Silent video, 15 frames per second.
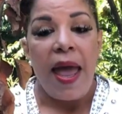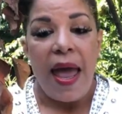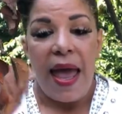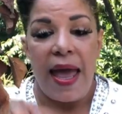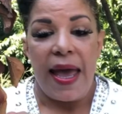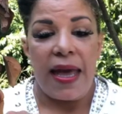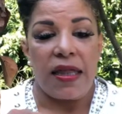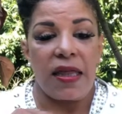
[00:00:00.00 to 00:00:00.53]

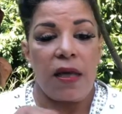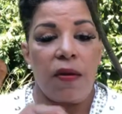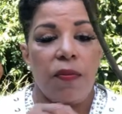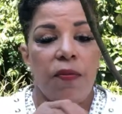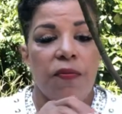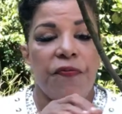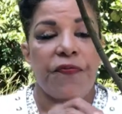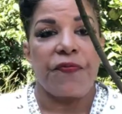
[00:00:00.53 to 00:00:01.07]
And the
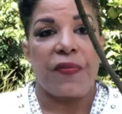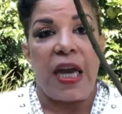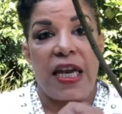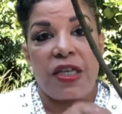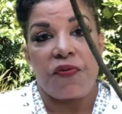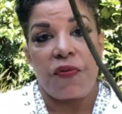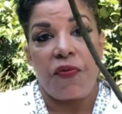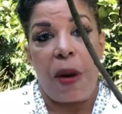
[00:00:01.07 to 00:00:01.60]

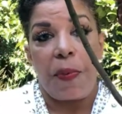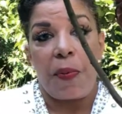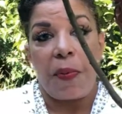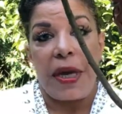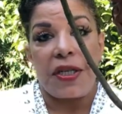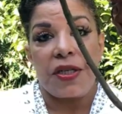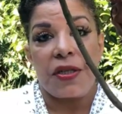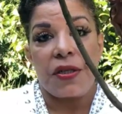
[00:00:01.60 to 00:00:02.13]
case for
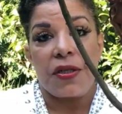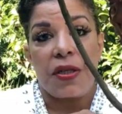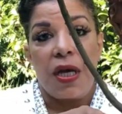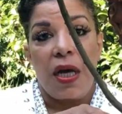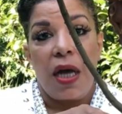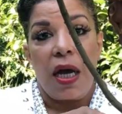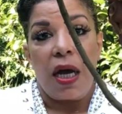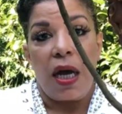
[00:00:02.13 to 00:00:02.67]
reparations
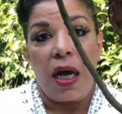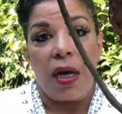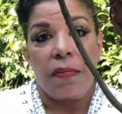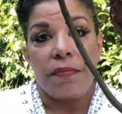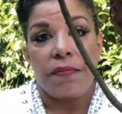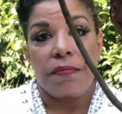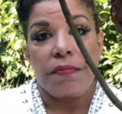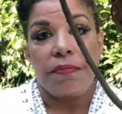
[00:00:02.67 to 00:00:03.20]

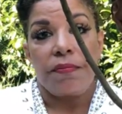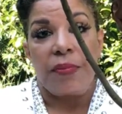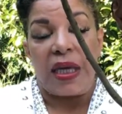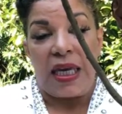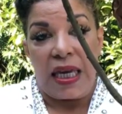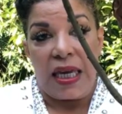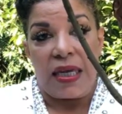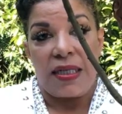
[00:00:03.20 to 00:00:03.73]

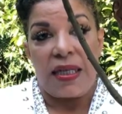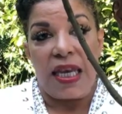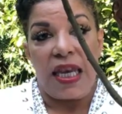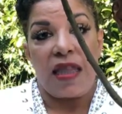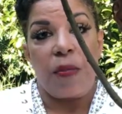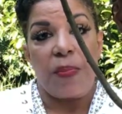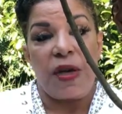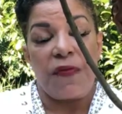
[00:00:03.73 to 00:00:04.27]
begins
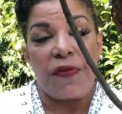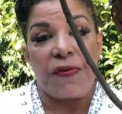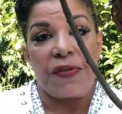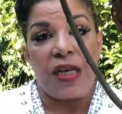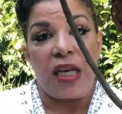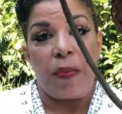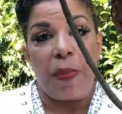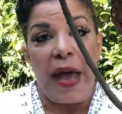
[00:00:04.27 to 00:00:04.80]
in the
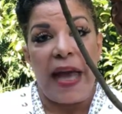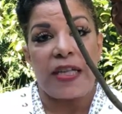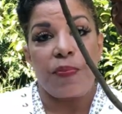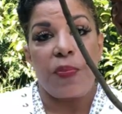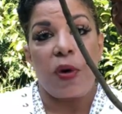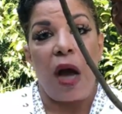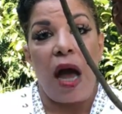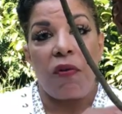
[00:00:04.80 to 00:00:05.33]
P15 Pass
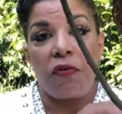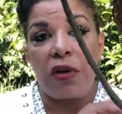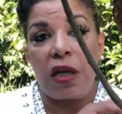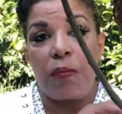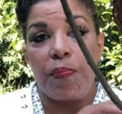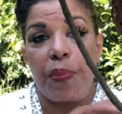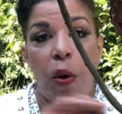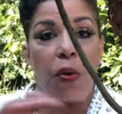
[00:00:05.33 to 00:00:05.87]
book. I read
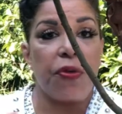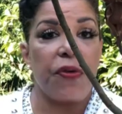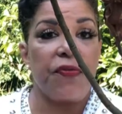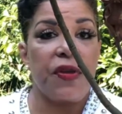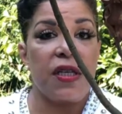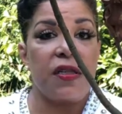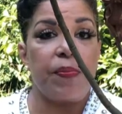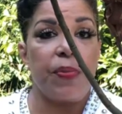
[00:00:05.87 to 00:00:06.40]
both of
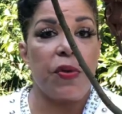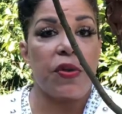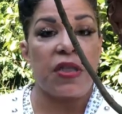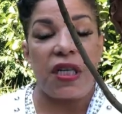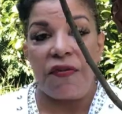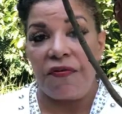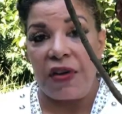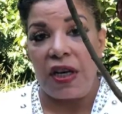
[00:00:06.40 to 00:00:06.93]
these books
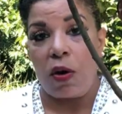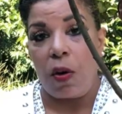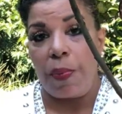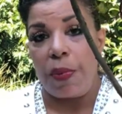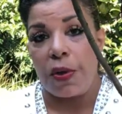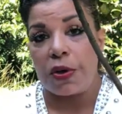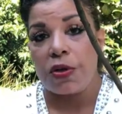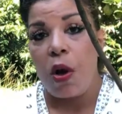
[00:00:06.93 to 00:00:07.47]
and video
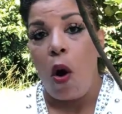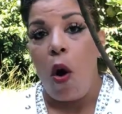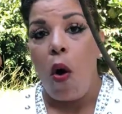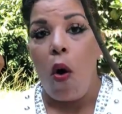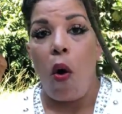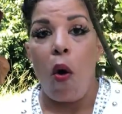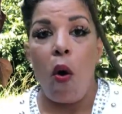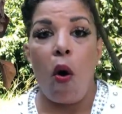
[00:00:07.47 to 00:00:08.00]
books
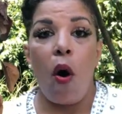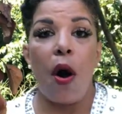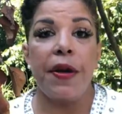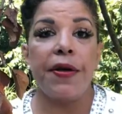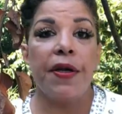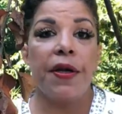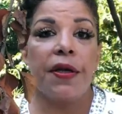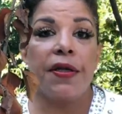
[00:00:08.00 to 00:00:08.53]

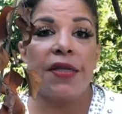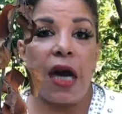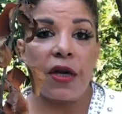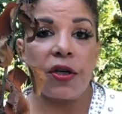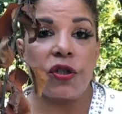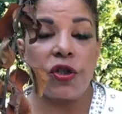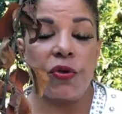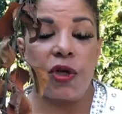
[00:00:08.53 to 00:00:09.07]
on
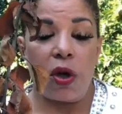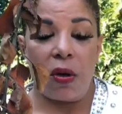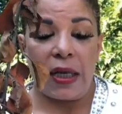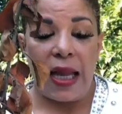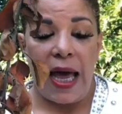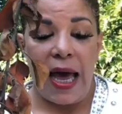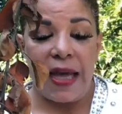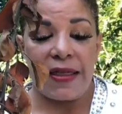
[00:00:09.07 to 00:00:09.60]

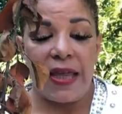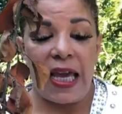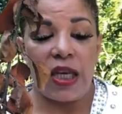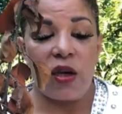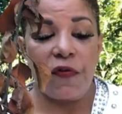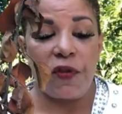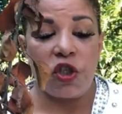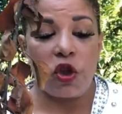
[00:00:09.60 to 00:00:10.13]
Drjudionline. Thank
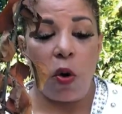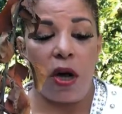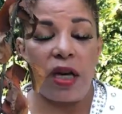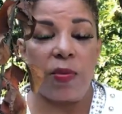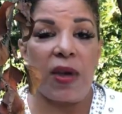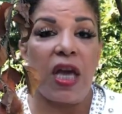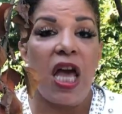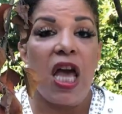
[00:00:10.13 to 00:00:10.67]
you for
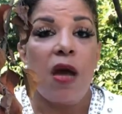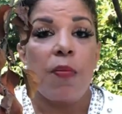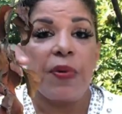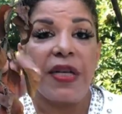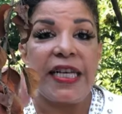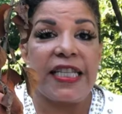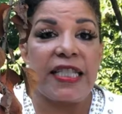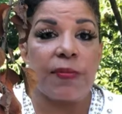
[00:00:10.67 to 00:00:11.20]
joining me.
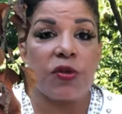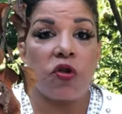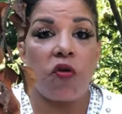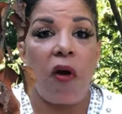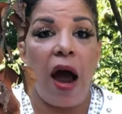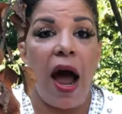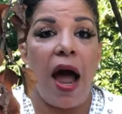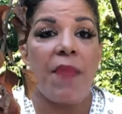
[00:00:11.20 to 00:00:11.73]
Please
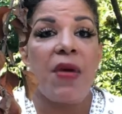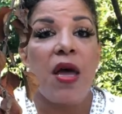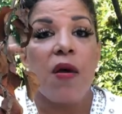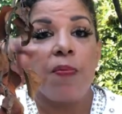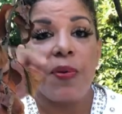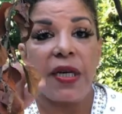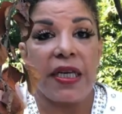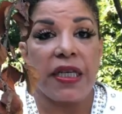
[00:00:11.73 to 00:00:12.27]
subscribe,
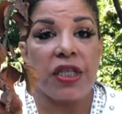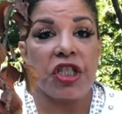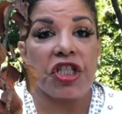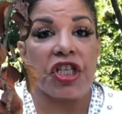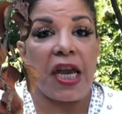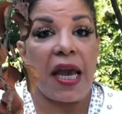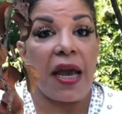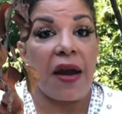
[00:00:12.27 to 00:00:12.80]
please
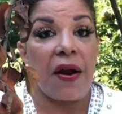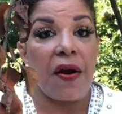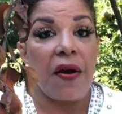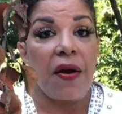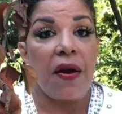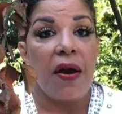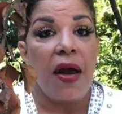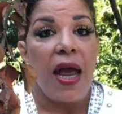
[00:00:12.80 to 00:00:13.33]
share,
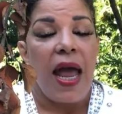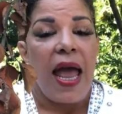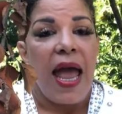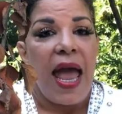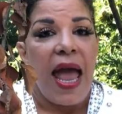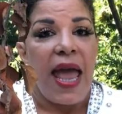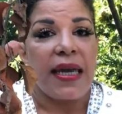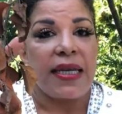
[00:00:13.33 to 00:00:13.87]

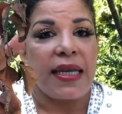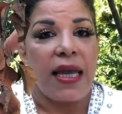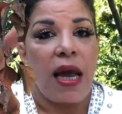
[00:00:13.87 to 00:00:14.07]
and